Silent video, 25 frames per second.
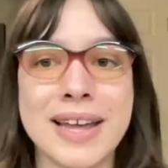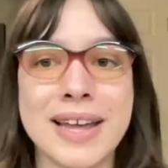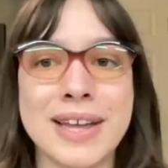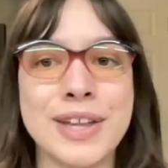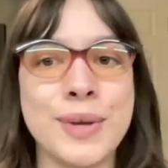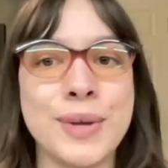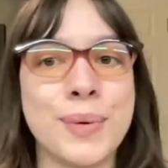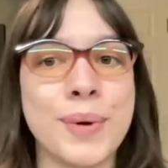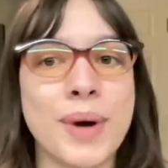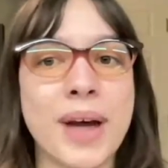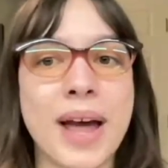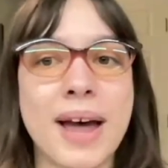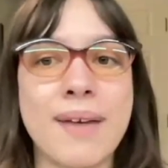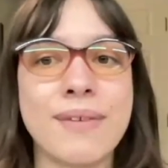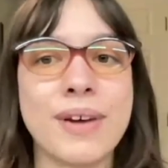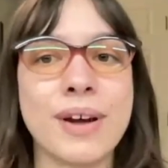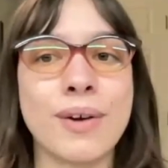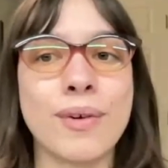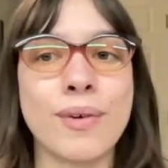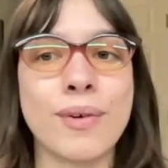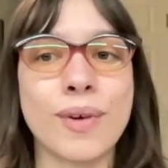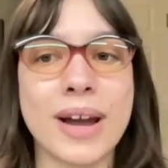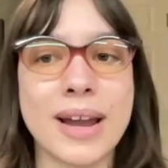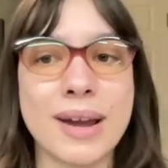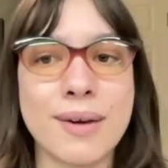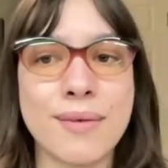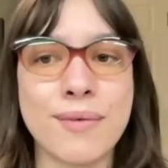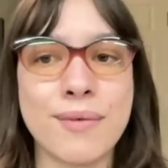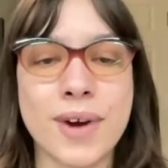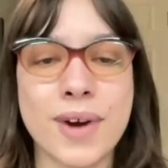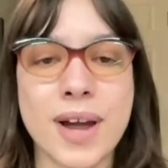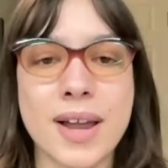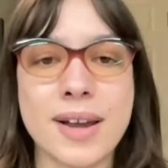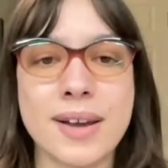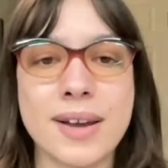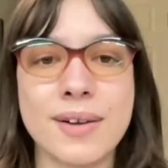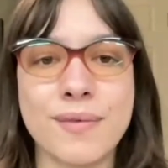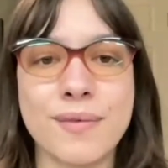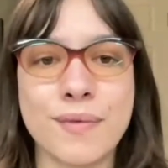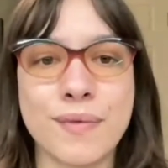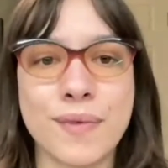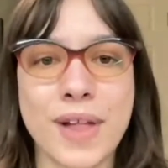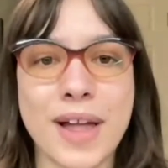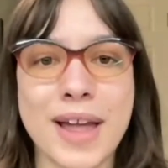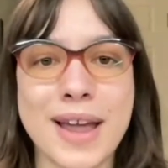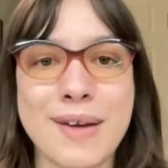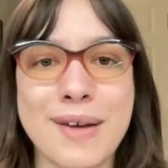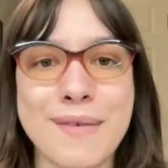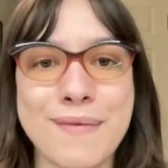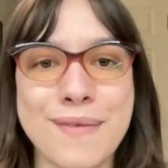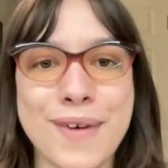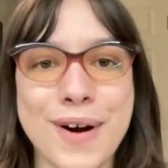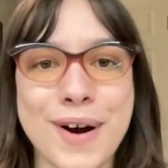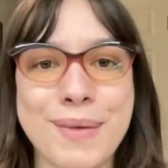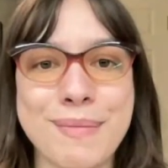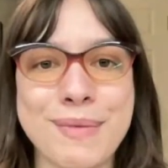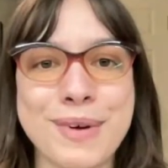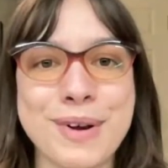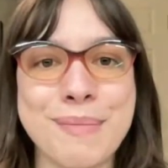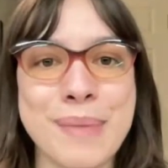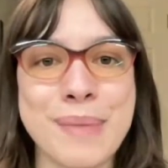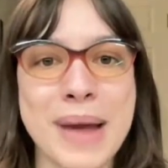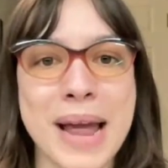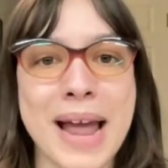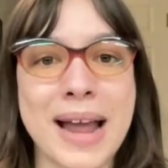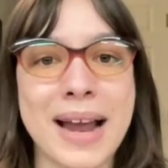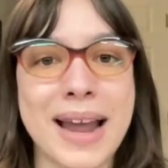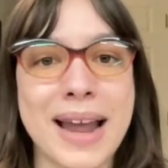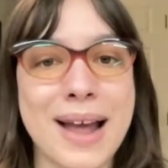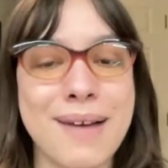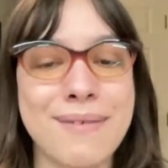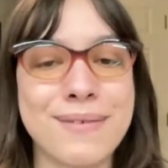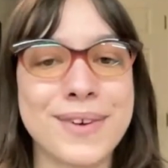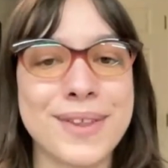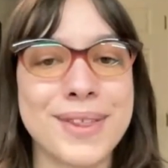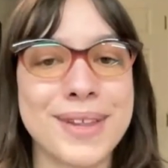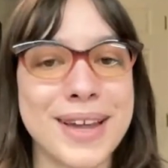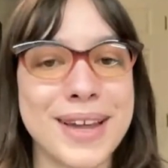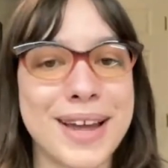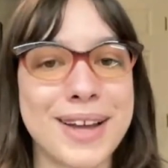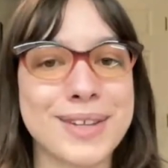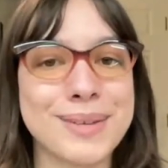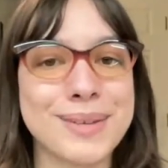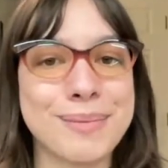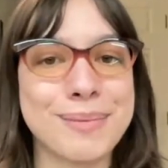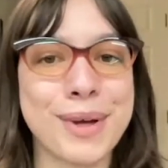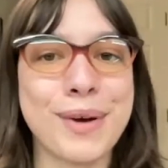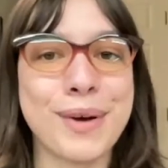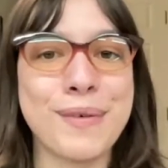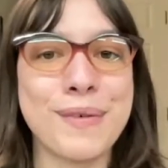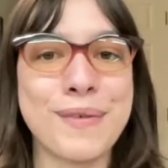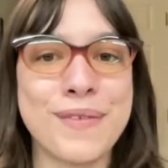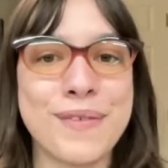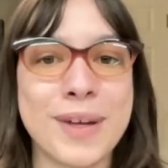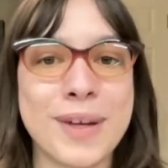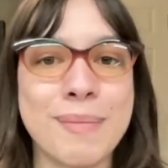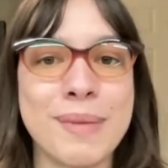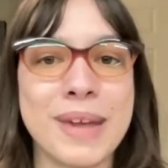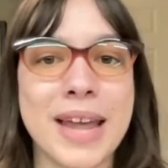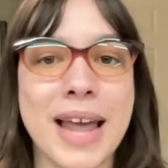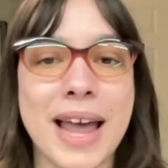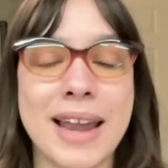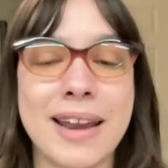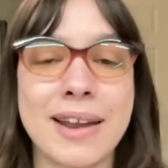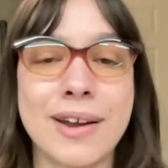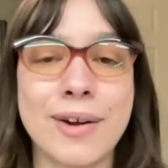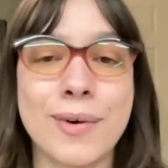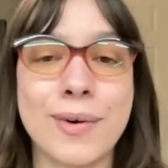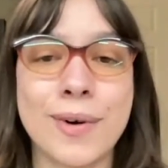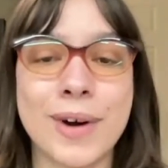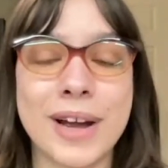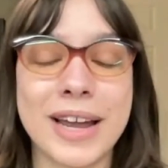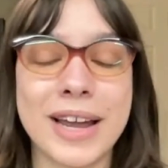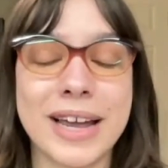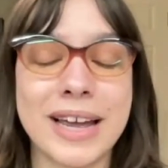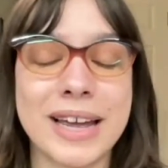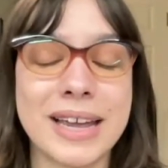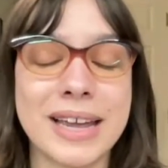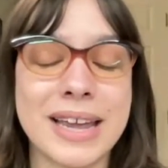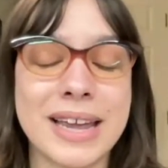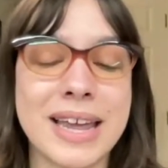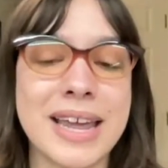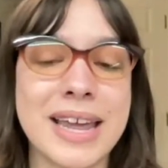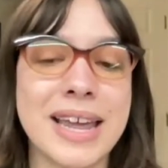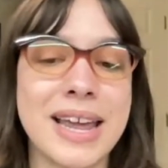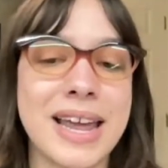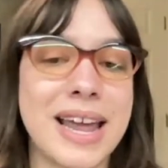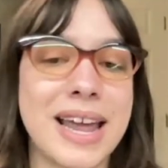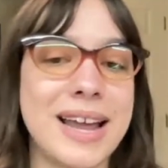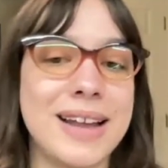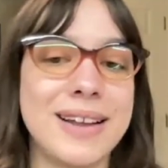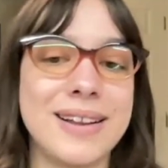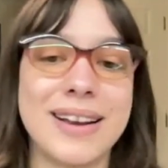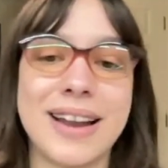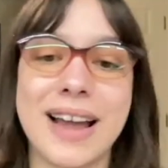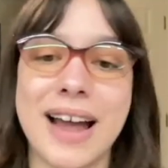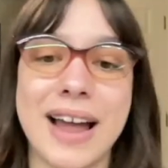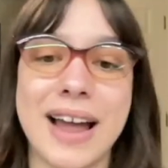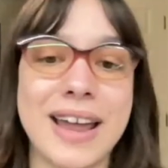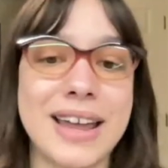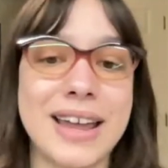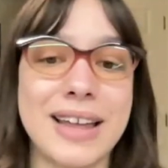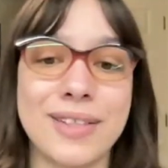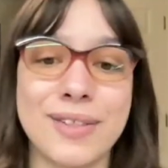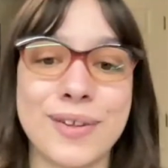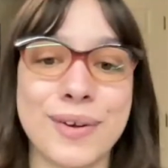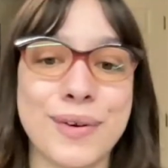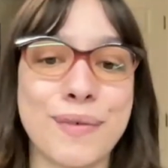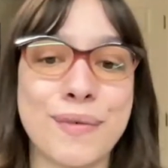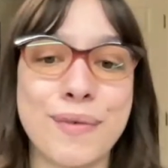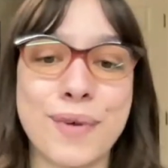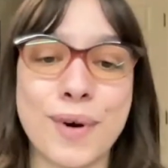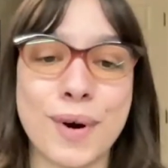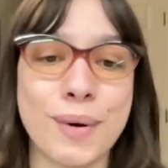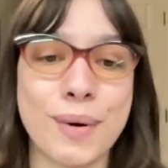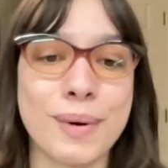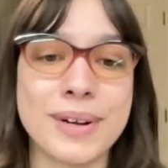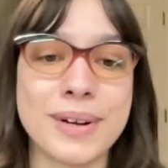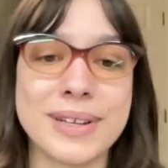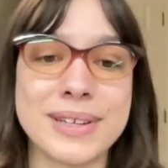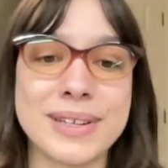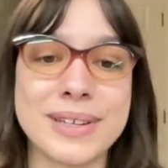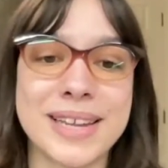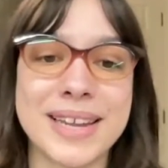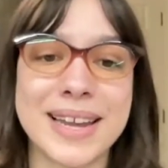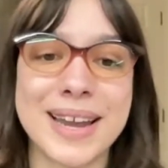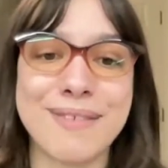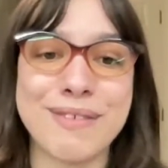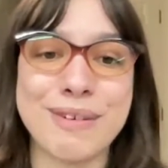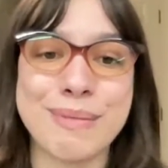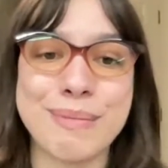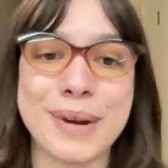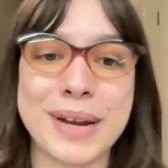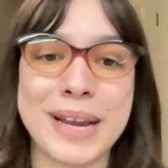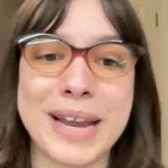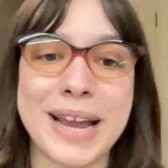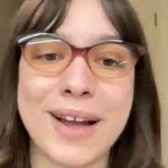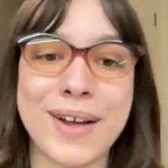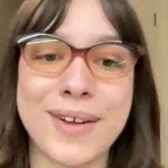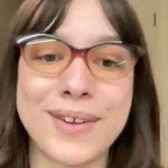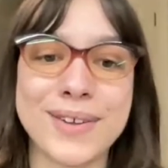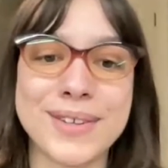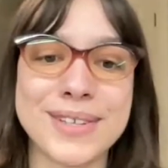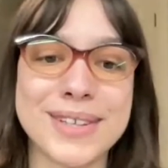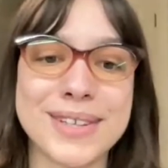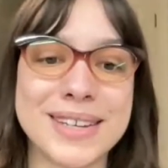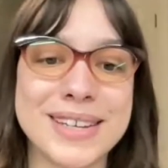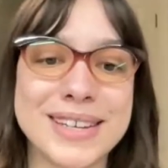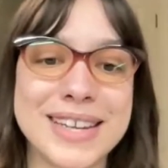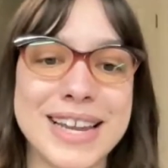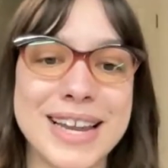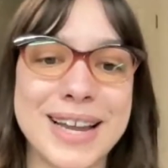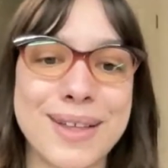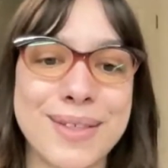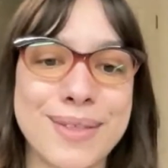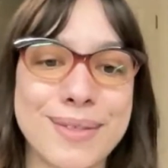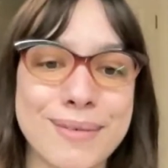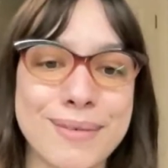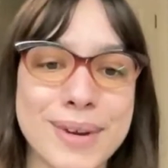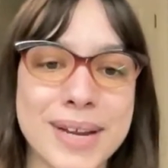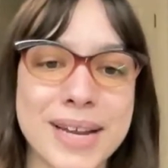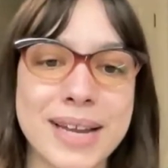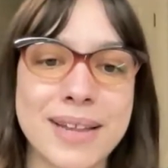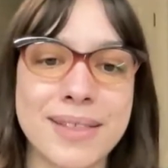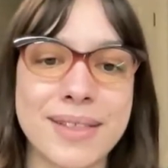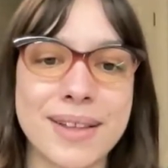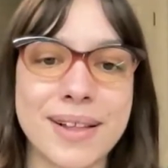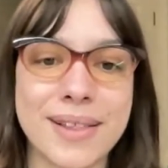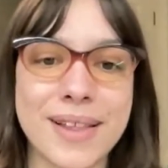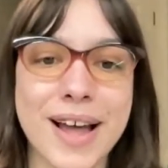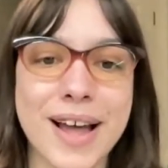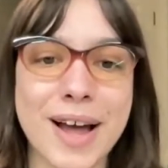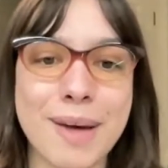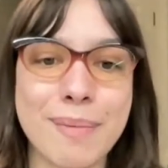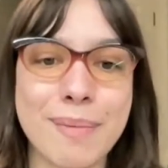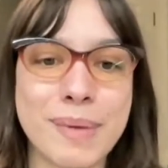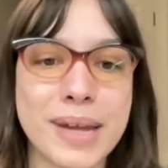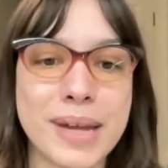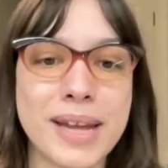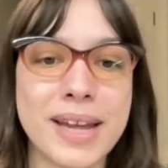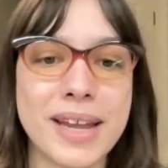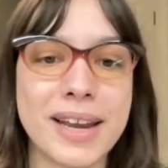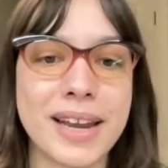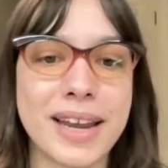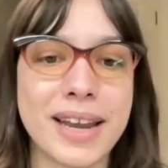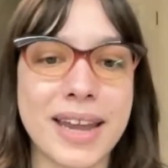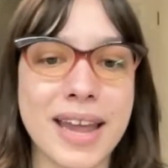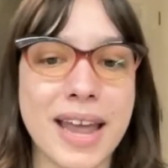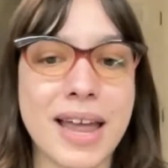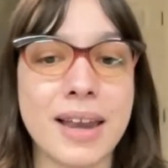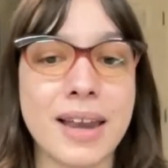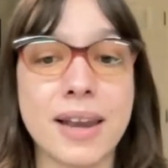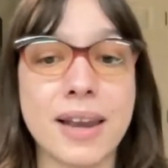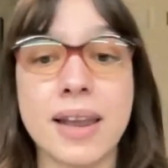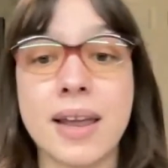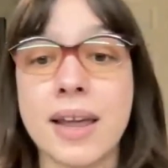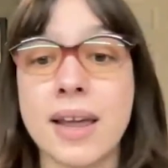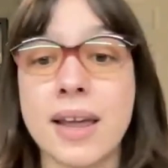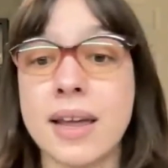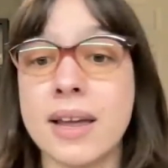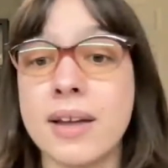You will have a great friend and flying farmer back after the expo, Femi Adekoya, and I look forward to seeing everybody else in day 3 in the lobby. And again,